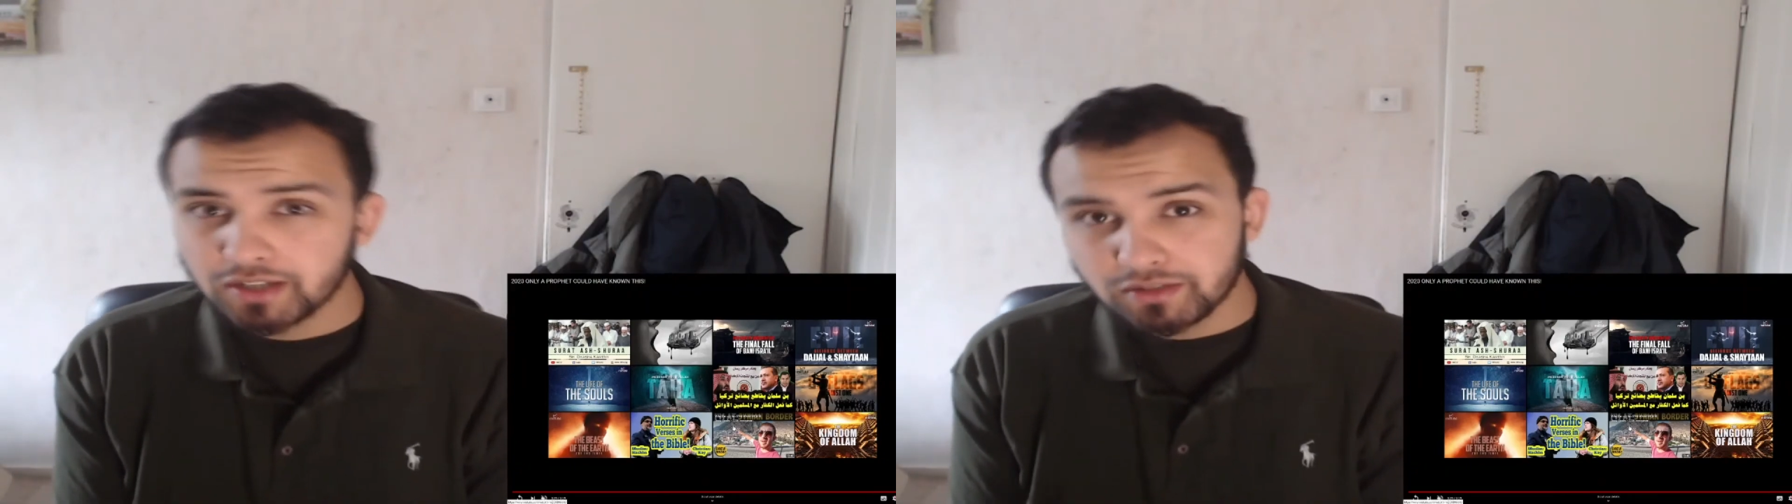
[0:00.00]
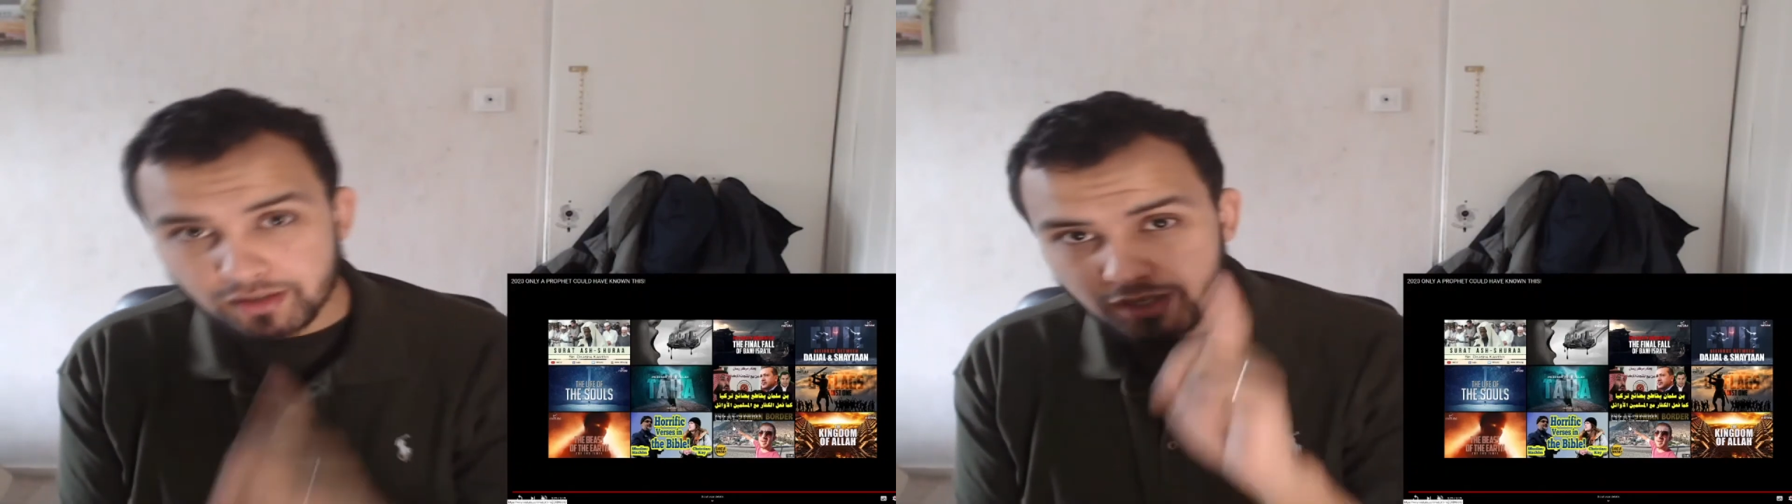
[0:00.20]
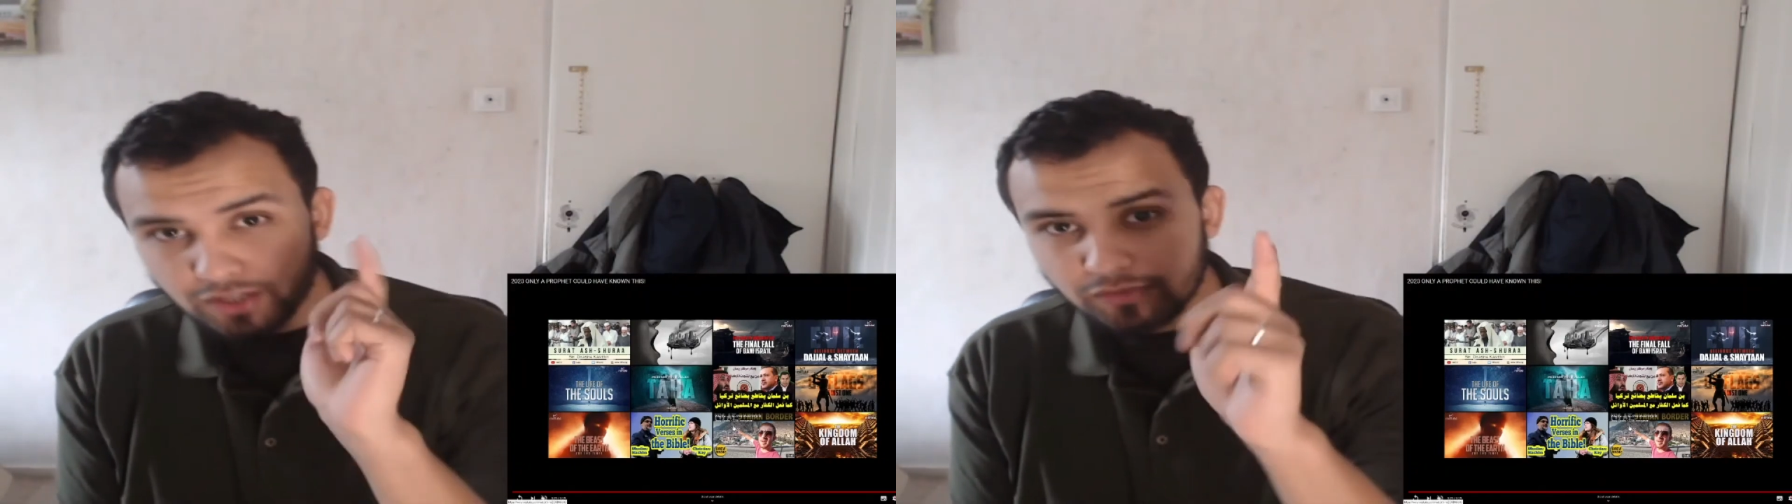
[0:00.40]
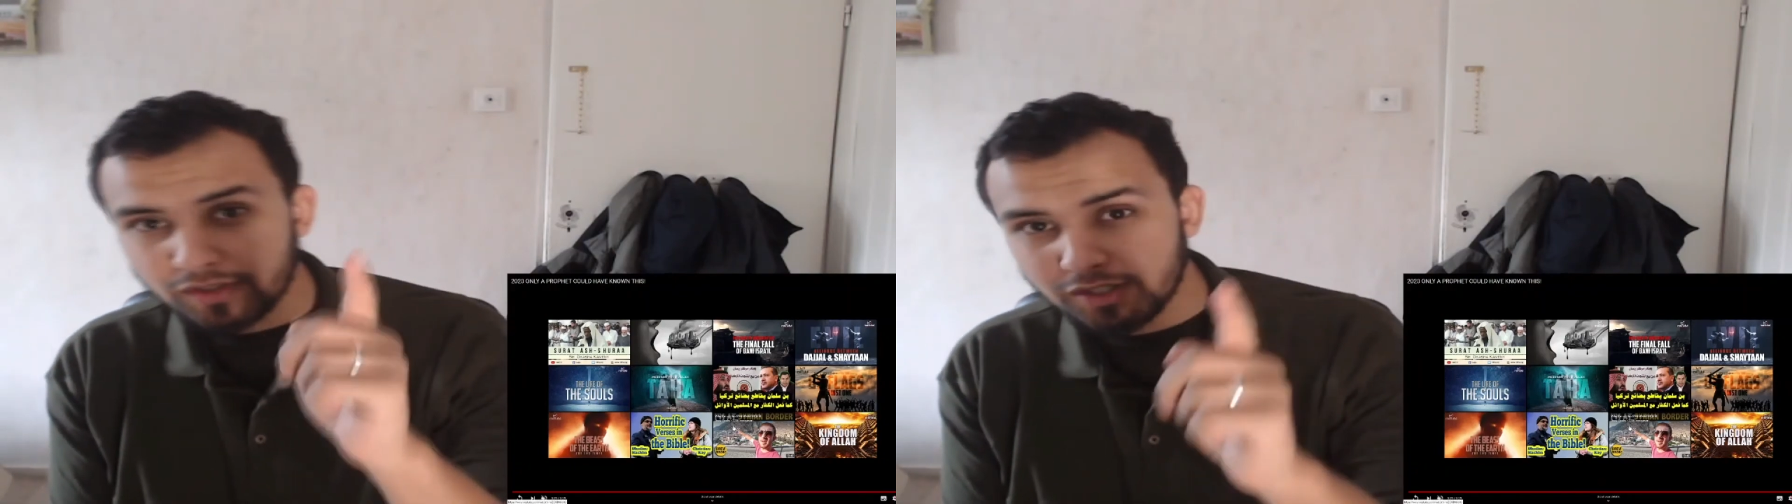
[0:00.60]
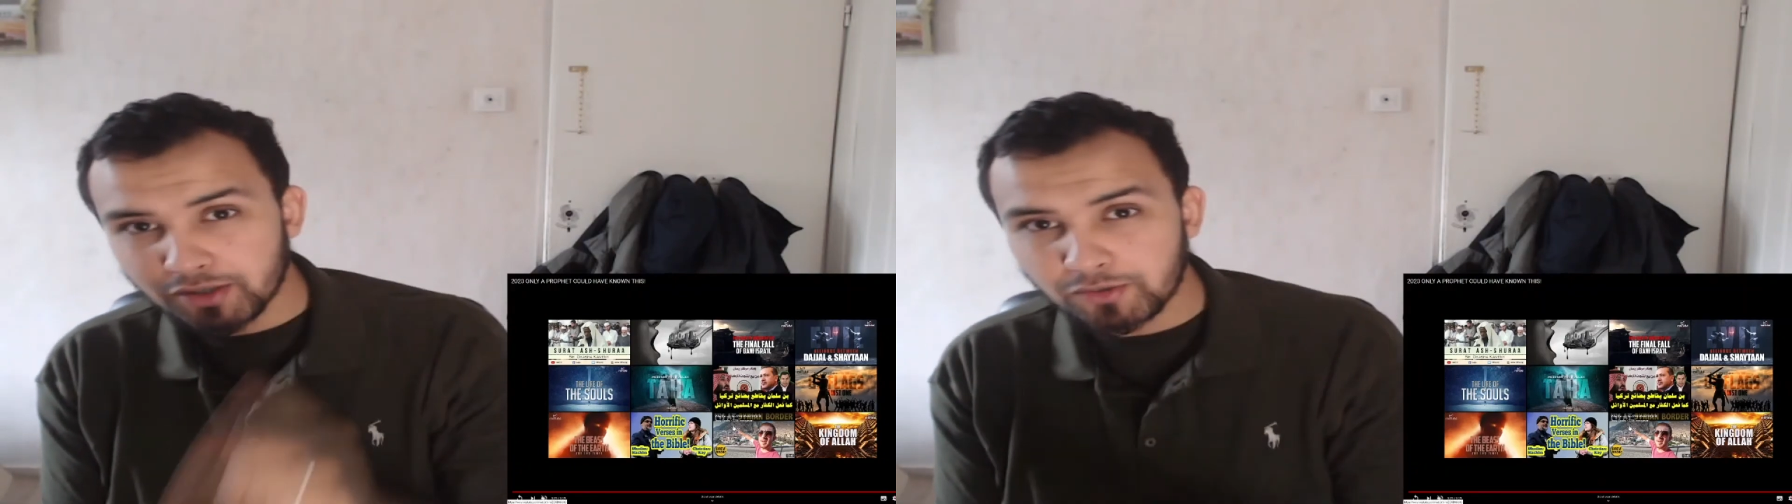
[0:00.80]
in the next
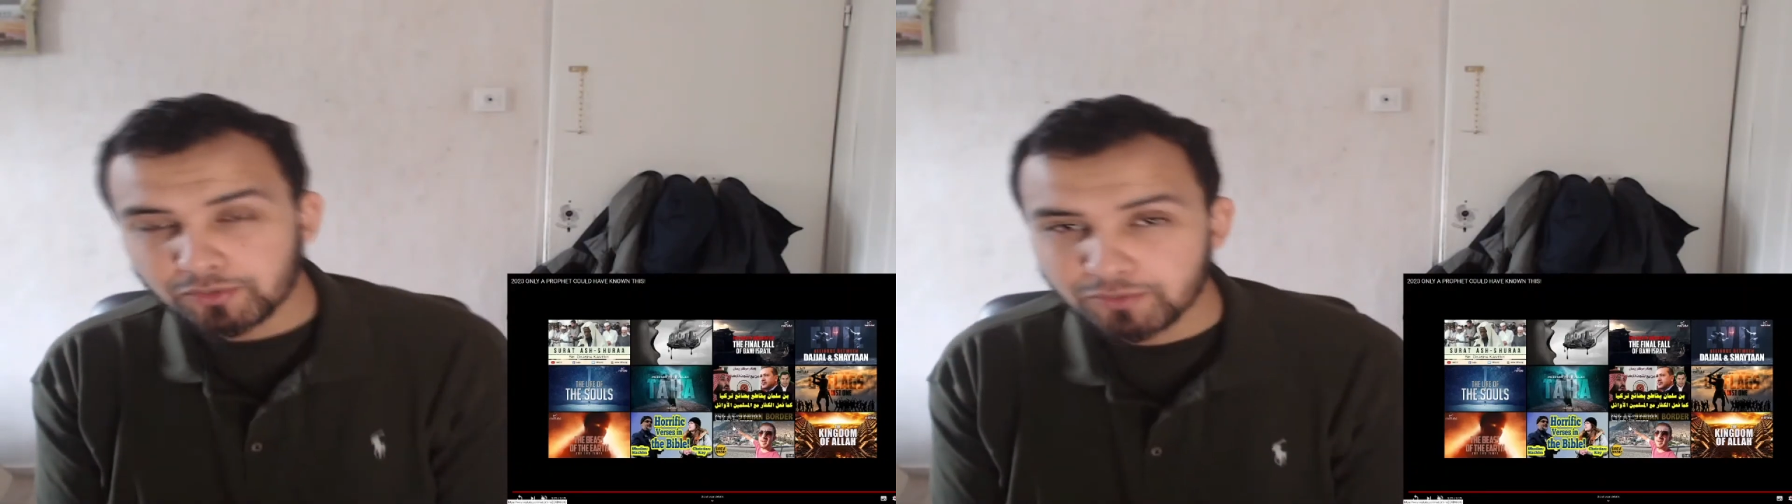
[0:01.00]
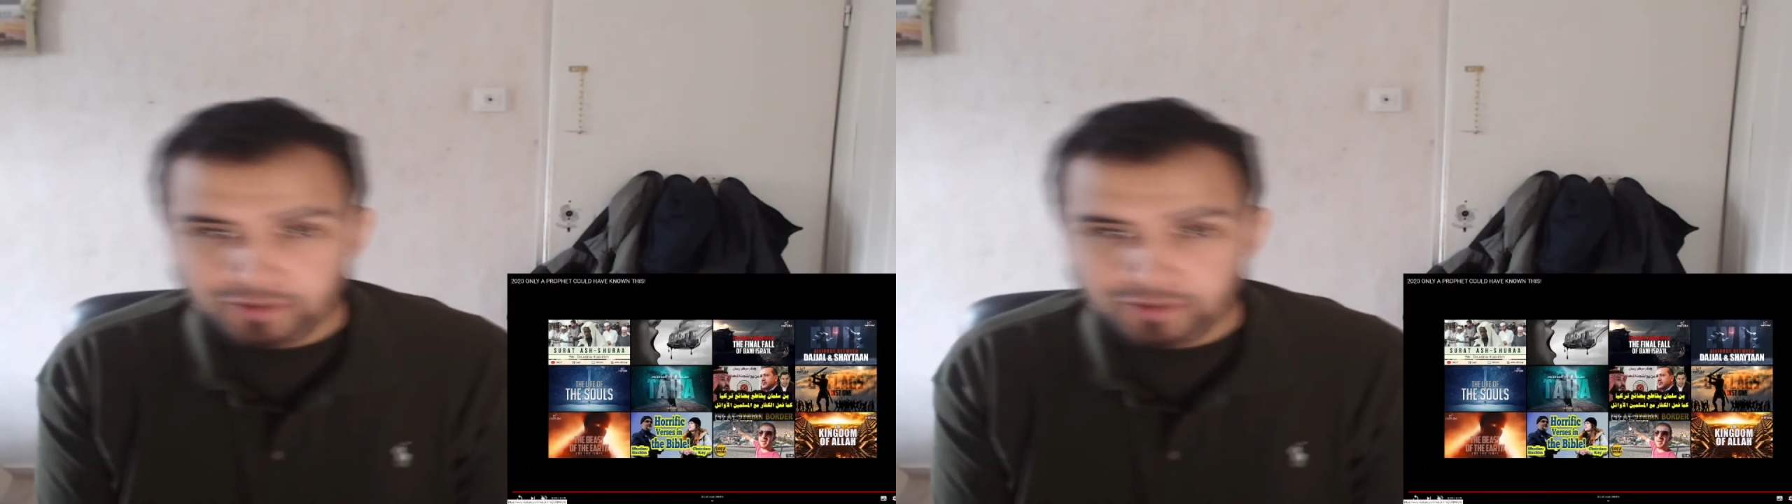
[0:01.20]
video.